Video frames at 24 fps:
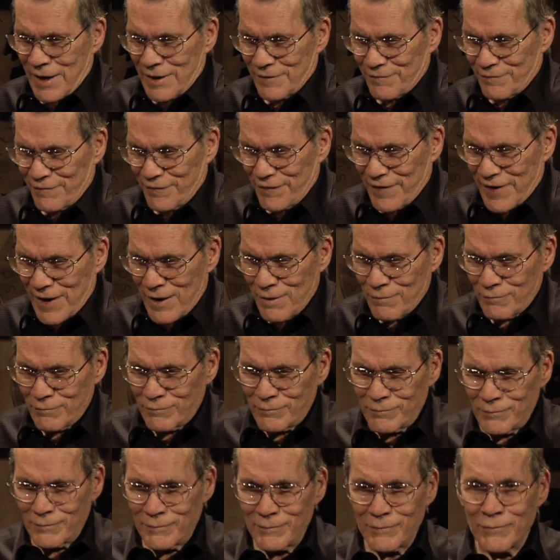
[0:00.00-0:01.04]
had
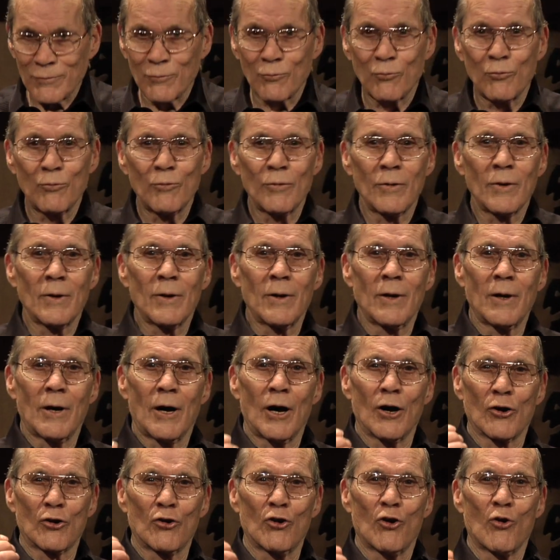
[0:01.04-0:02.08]
found
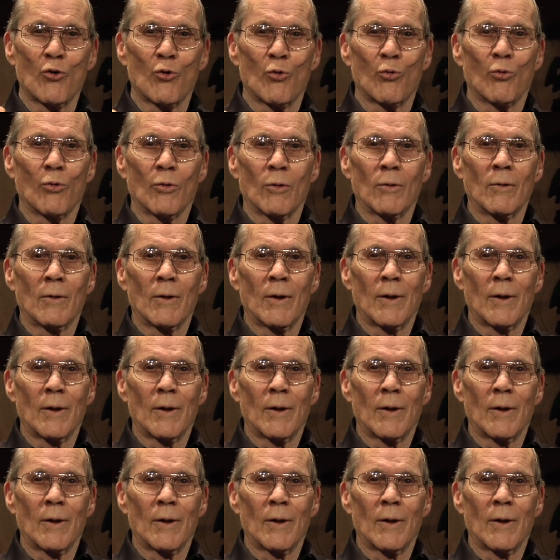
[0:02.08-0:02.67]
a goal.